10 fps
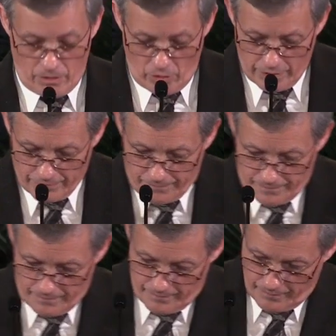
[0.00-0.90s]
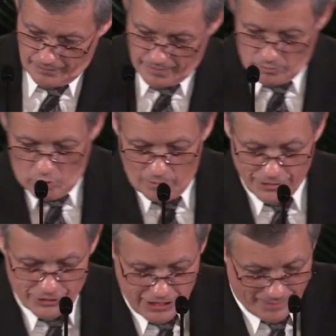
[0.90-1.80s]
Look at
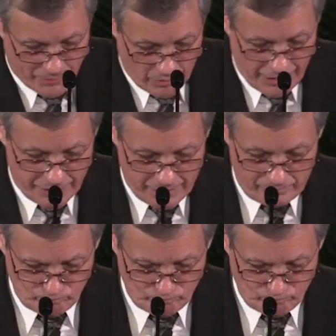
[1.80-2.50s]
Romans chapter 8.